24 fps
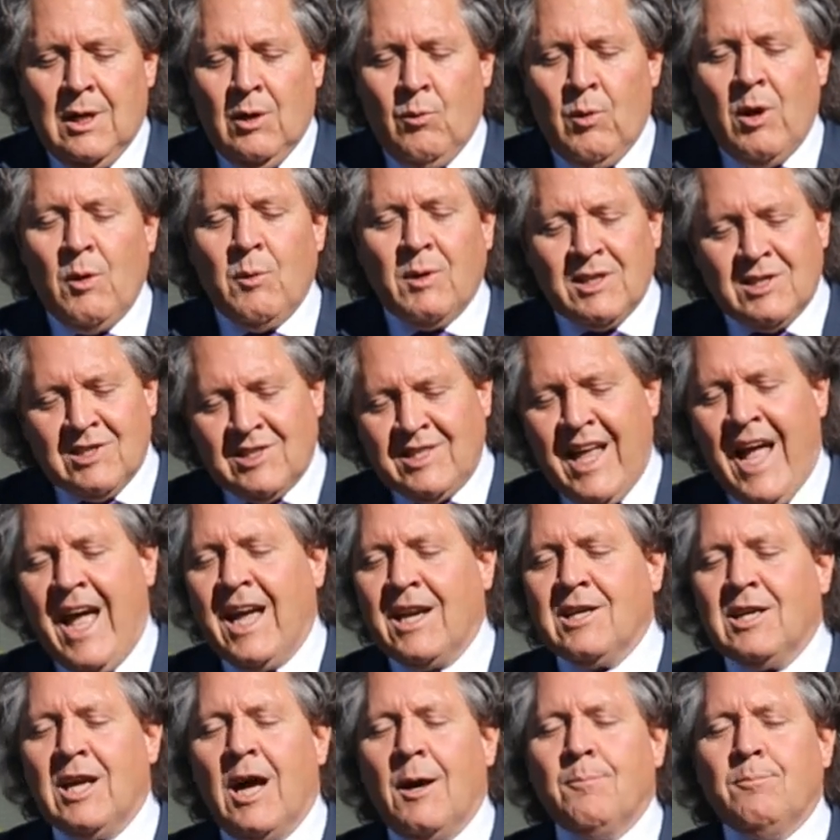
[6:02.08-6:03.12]
We want to
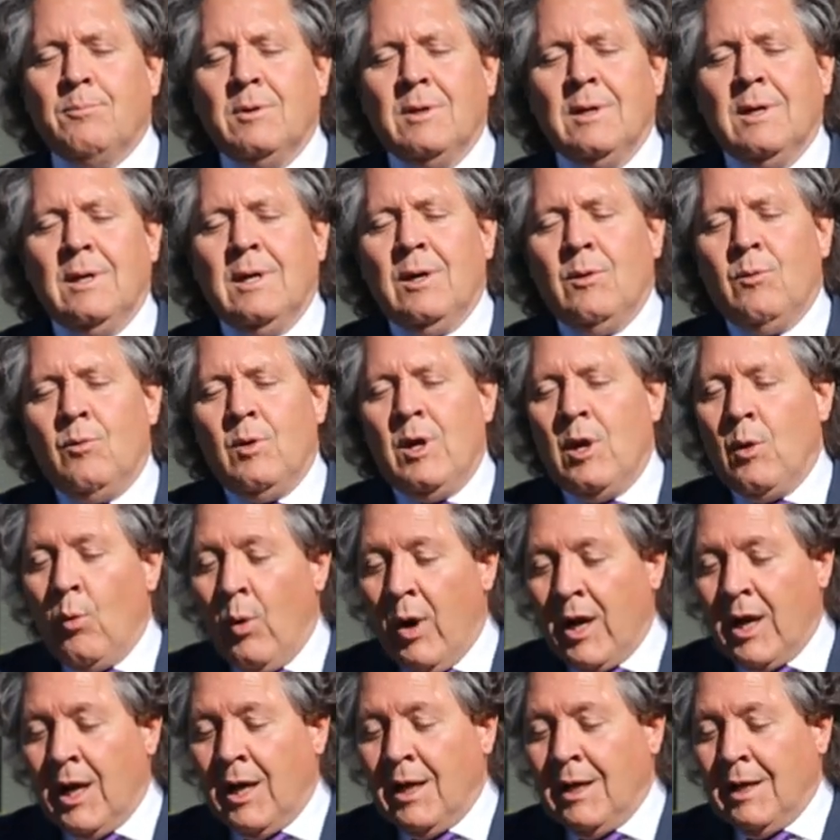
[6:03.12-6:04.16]
stand up, we
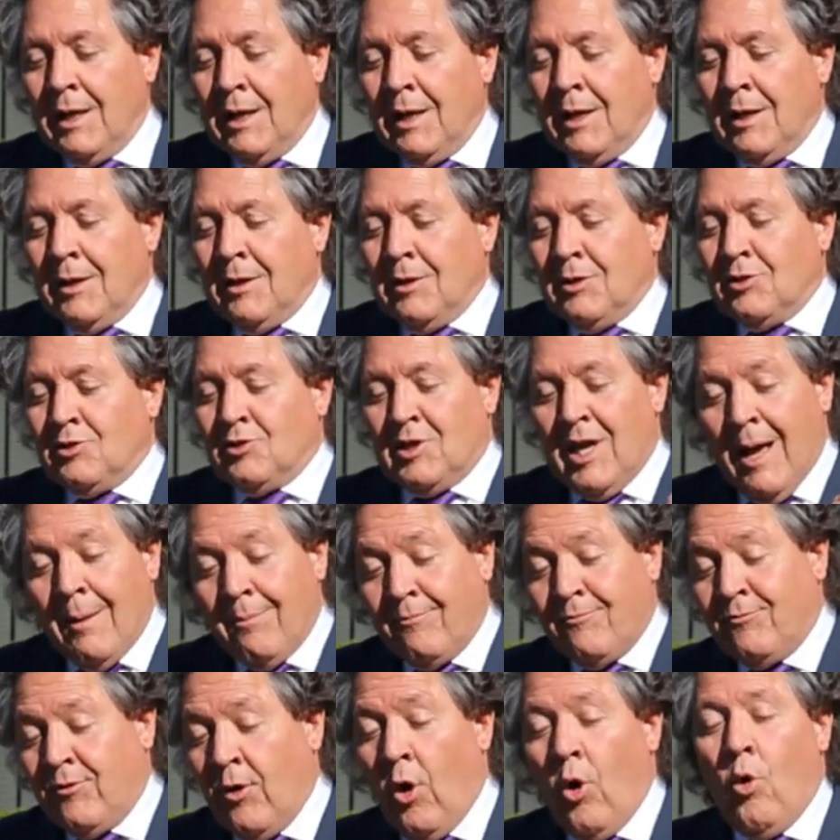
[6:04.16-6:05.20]
want to step
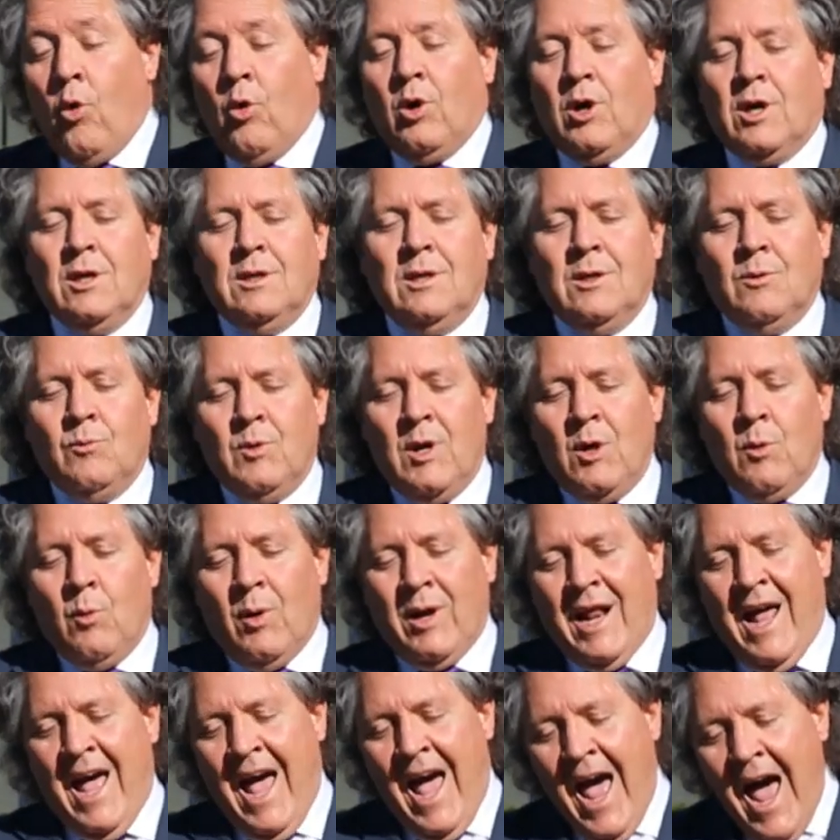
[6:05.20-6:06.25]
forward, we
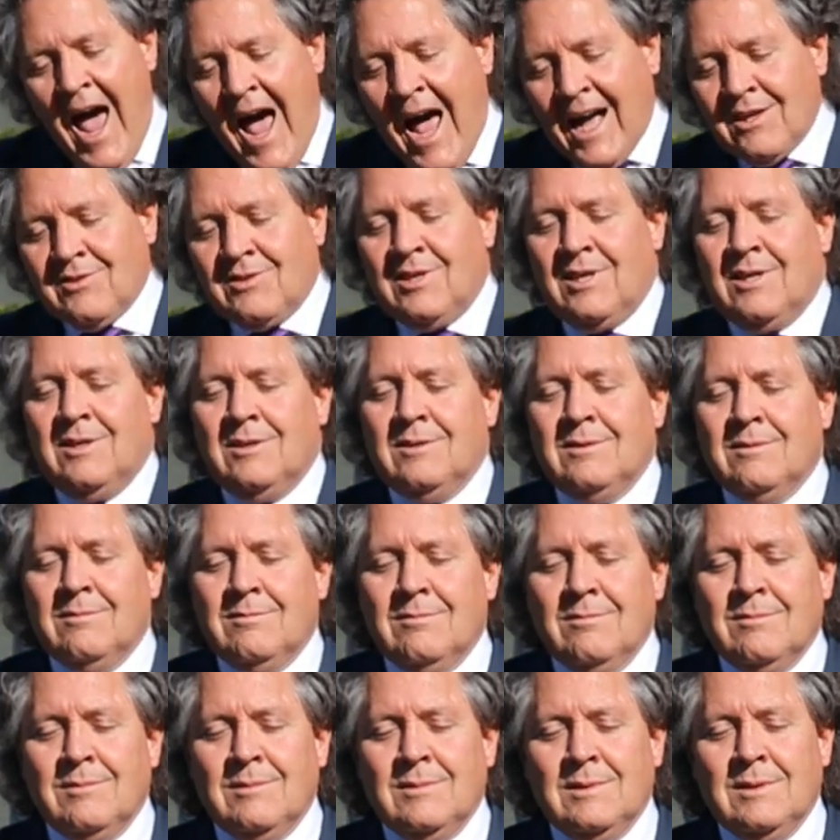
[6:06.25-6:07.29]
want to act.
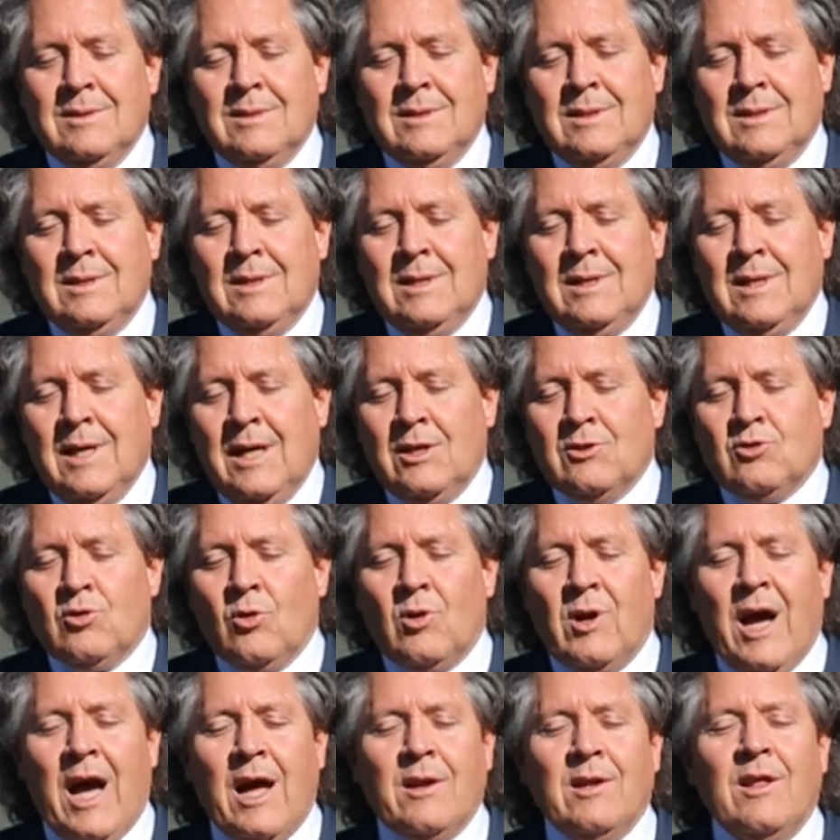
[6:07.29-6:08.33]
And so,
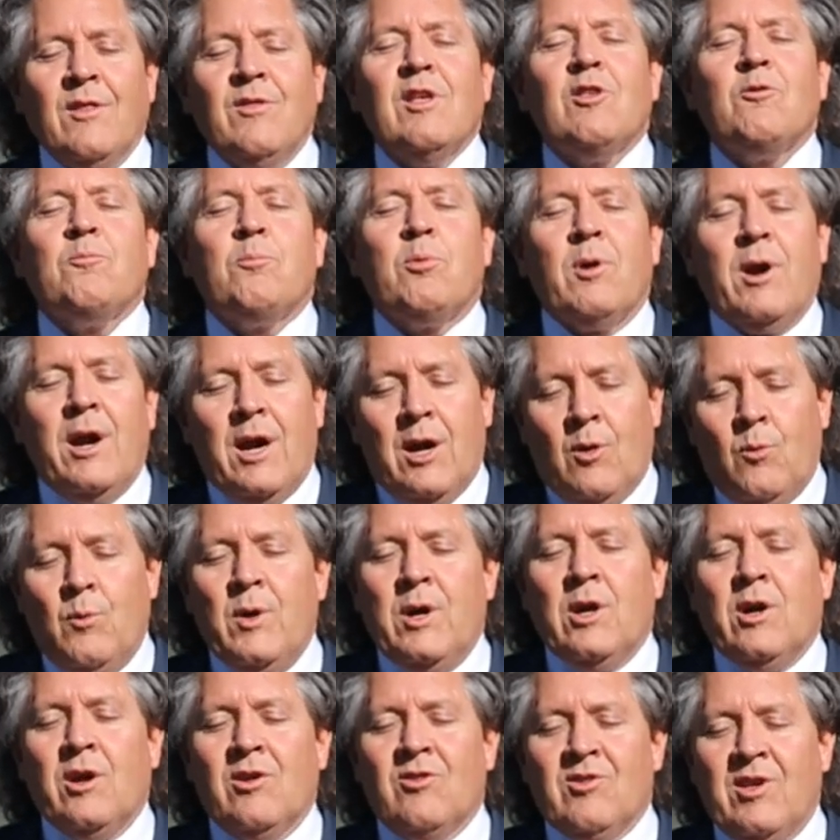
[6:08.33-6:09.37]
God, in this prayer, we
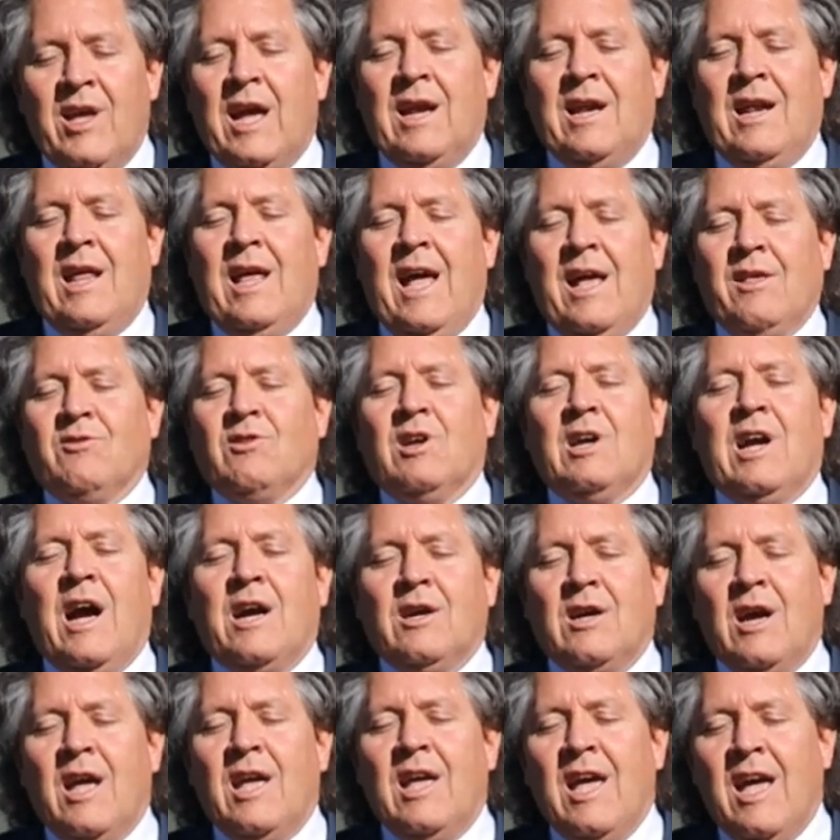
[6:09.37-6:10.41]
are saying as a
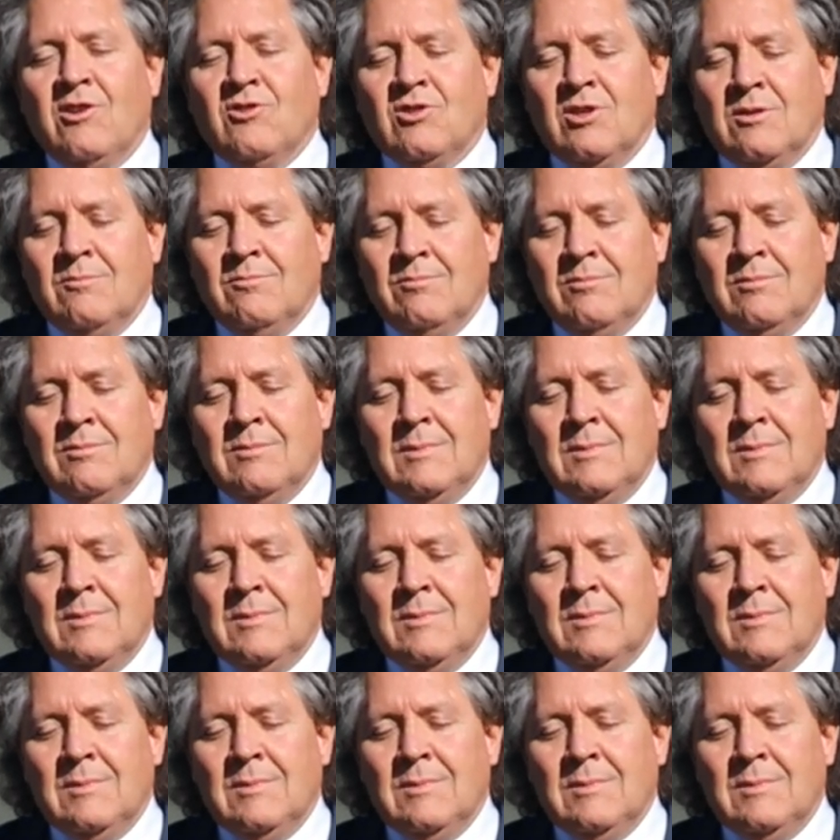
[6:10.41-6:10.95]
congregation,